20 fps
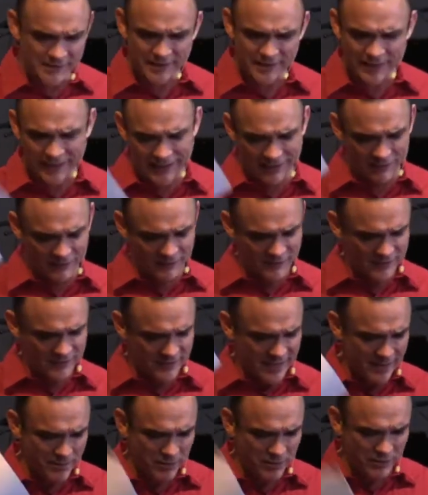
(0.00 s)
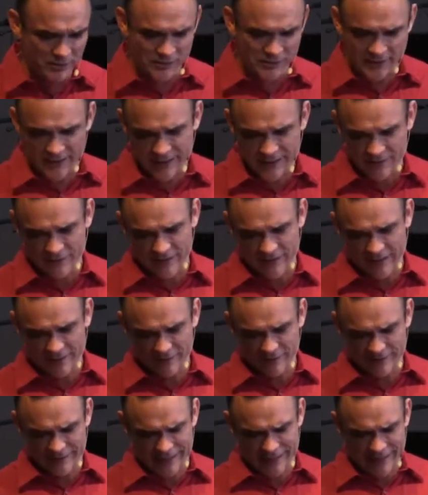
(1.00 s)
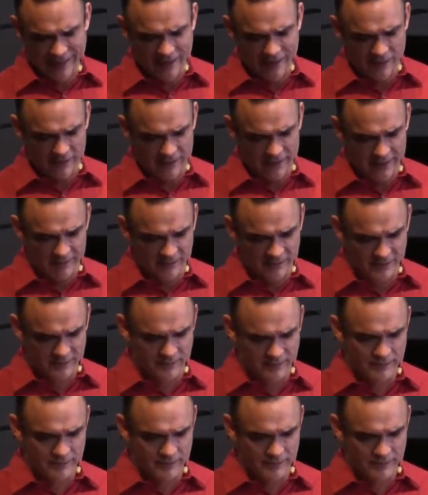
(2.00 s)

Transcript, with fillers: I have staples. I even have diagrams.